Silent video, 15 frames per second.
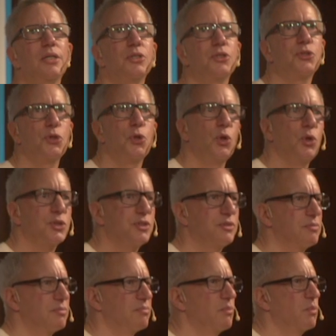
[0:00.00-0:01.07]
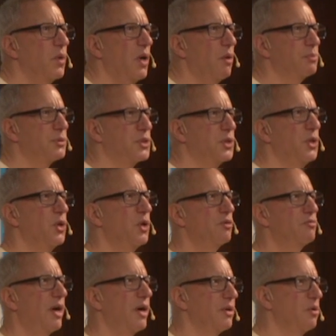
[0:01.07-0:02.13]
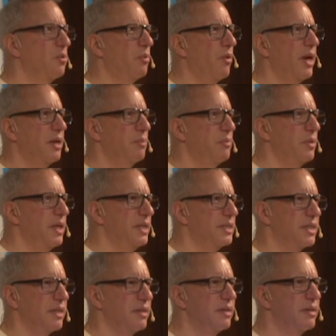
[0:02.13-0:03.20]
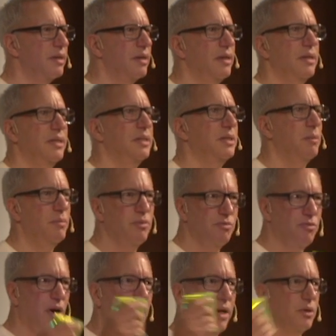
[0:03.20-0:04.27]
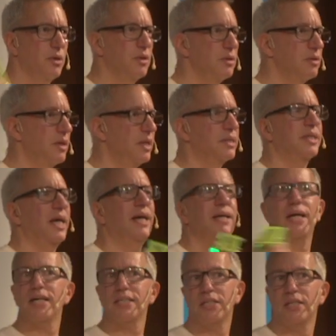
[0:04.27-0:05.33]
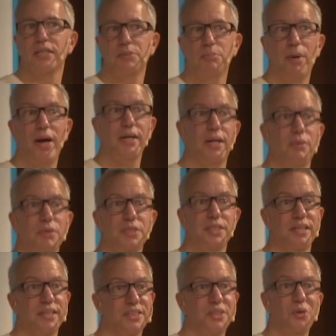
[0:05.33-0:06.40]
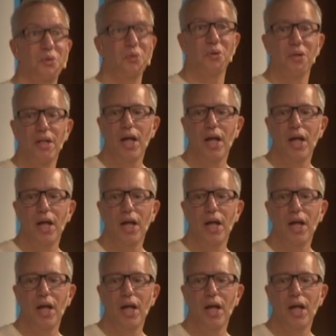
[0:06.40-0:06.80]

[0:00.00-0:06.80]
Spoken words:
source obscure vinyl break beats in. Do you remember vinyl? It's back now, isn't it? It's cool.